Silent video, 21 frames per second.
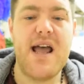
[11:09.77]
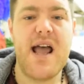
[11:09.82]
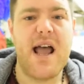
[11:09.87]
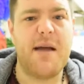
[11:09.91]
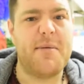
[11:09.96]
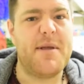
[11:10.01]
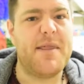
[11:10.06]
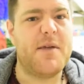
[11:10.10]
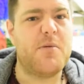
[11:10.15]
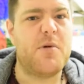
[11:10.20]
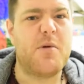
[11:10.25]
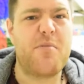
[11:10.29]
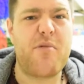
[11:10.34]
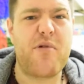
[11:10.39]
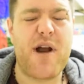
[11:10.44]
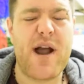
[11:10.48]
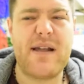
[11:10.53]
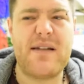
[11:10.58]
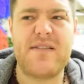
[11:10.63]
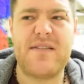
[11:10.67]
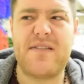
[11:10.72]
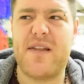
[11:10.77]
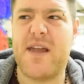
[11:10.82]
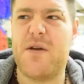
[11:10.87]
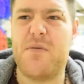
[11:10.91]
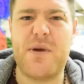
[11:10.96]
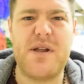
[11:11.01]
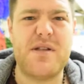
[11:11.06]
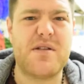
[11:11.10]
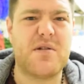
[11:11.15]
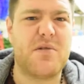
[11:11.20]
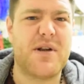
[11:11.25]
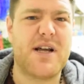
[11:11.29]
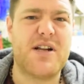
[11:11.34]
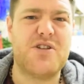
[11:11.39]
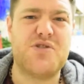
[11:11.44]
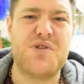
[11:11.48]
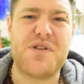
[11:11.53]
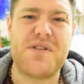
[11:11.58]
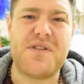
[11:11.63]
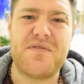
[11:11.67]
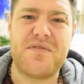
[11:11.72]
I mean, there were press there, we'd sold
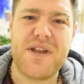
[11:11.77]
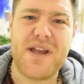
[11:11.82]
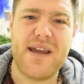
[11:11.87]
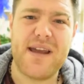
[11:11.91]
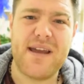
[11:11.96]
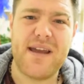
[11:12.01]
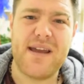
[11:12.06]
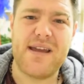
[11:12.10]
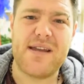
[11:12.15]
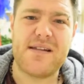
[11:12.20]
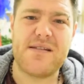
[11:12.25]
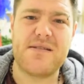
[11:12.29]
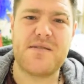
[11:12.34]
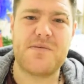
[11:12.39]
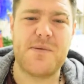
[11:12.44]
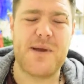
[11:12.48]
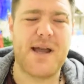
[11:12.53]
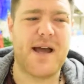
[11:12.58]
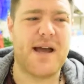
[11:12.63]
hundreds of tickets,